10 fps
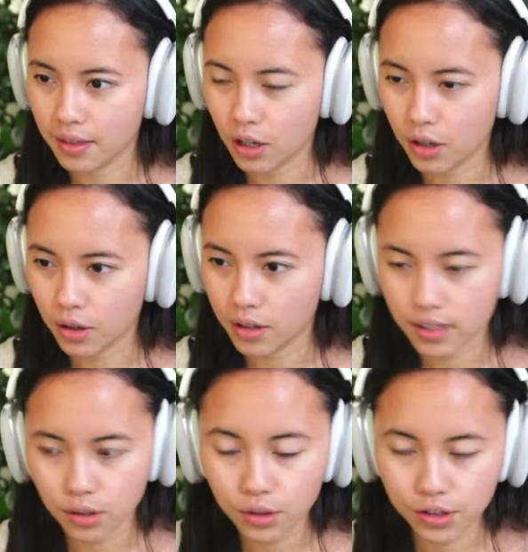
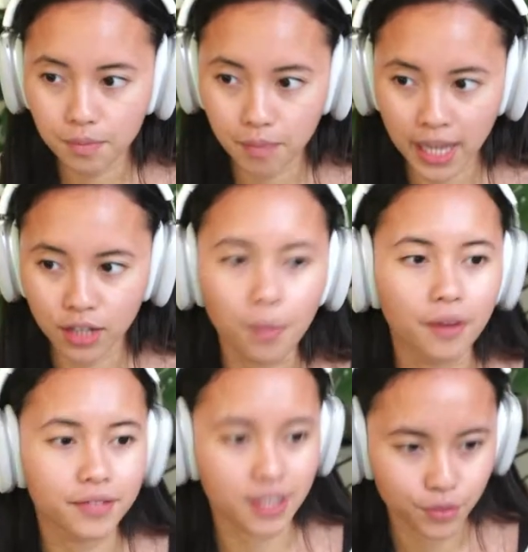it's also made up
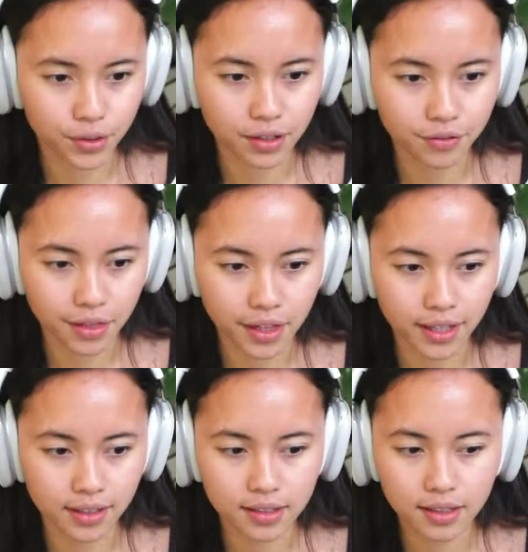of several different
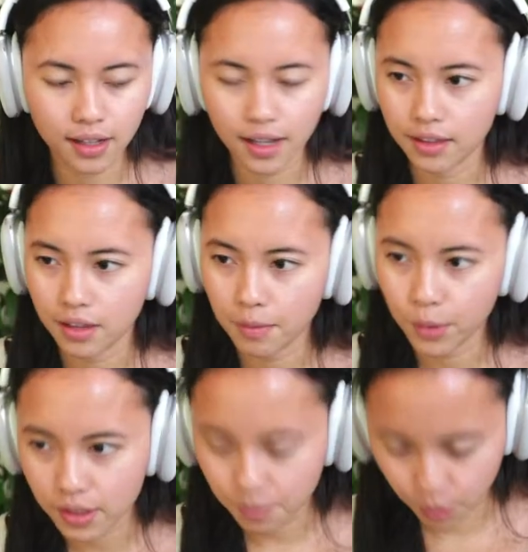things. And the
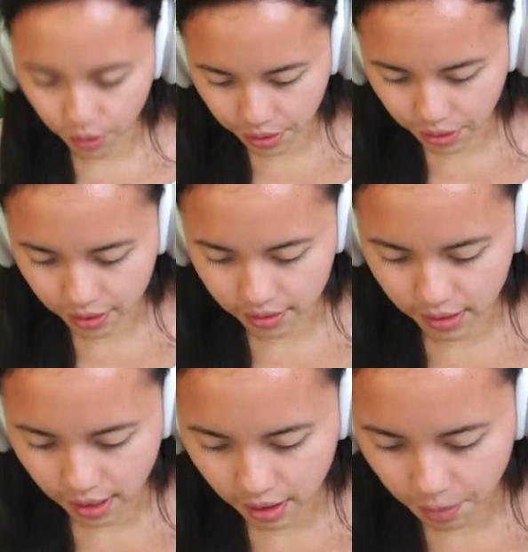most important things
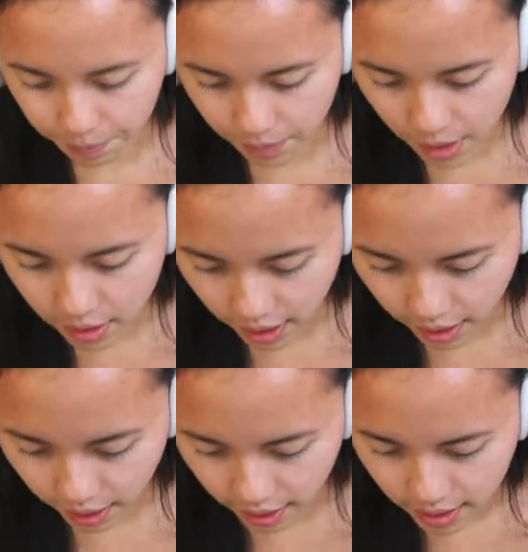that are in
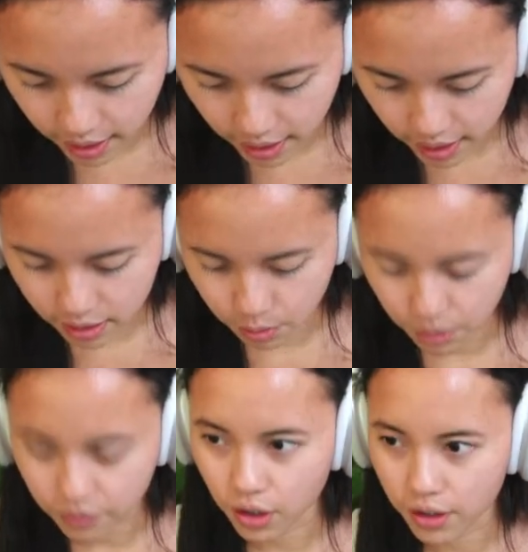here is
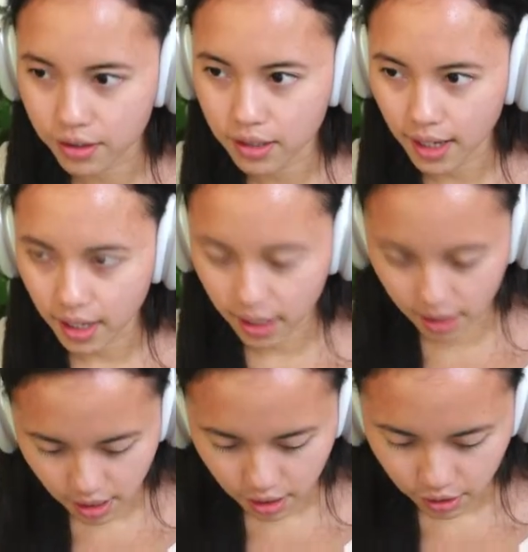we've got
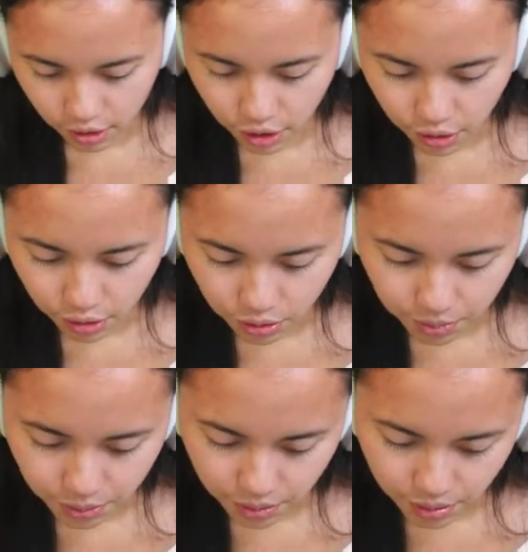a
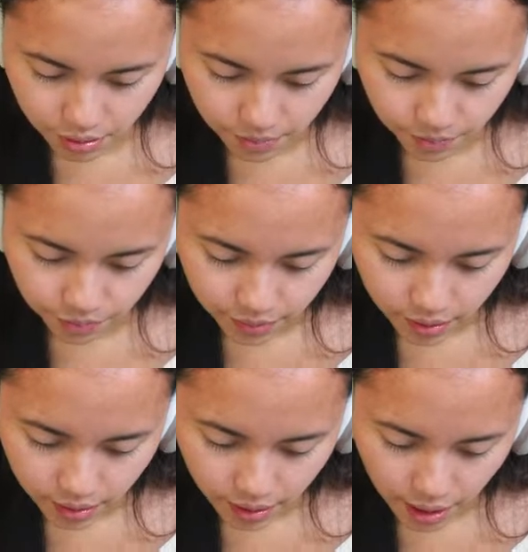Kube
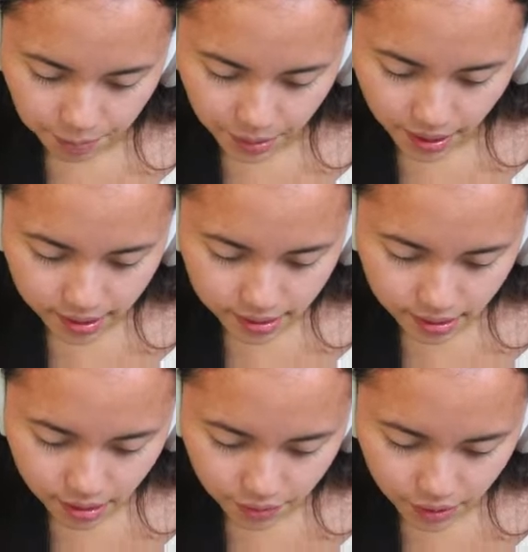API
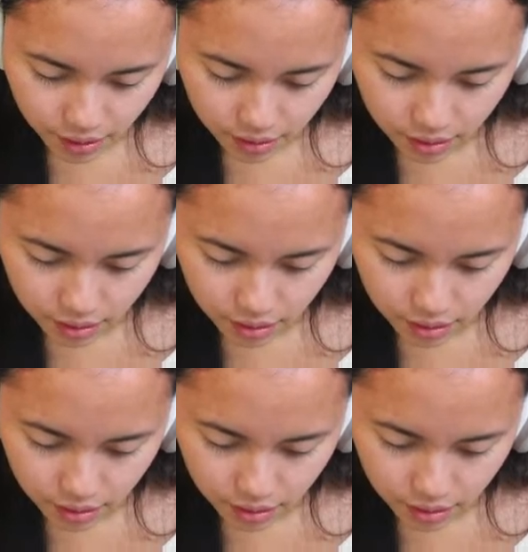server.